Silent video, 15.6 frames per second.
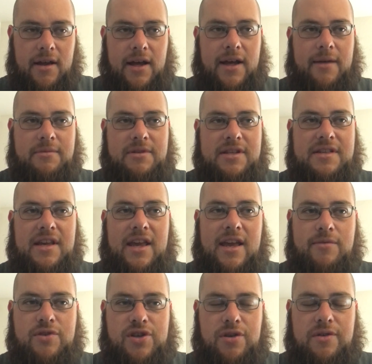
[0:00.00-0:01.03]
To see
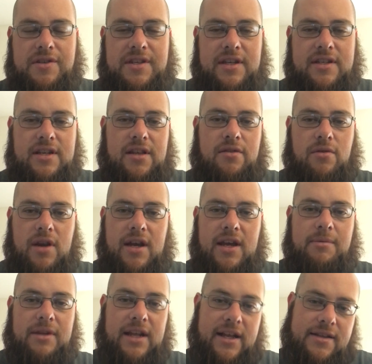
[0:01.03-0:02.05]
him shoot a 63,
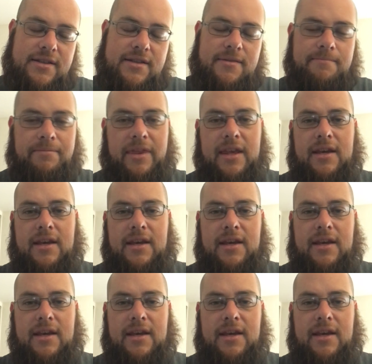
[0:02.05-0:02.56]
I mean, that's